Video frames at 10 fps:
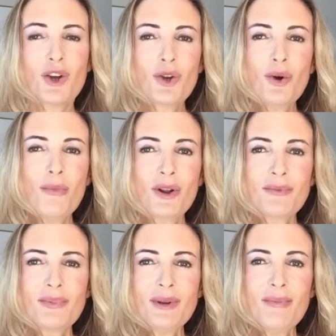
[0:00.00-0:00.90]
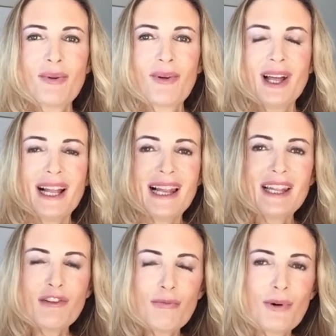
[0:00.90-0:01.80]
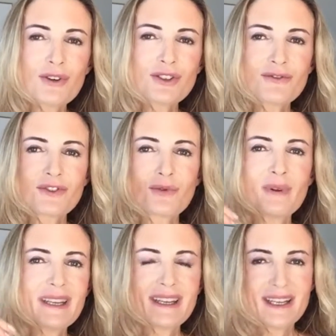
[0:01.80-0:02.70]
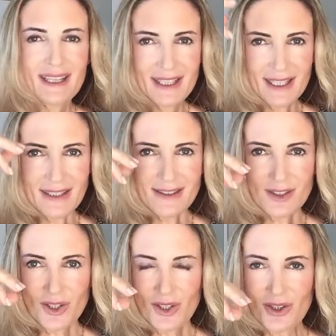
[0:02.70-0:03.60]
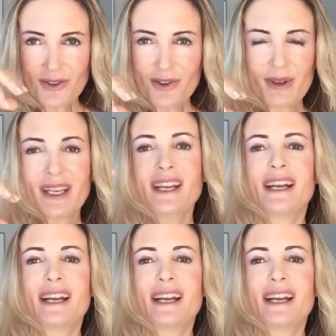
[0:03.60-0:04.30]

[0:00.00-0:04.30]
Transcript: Urban people live part of the week in the country,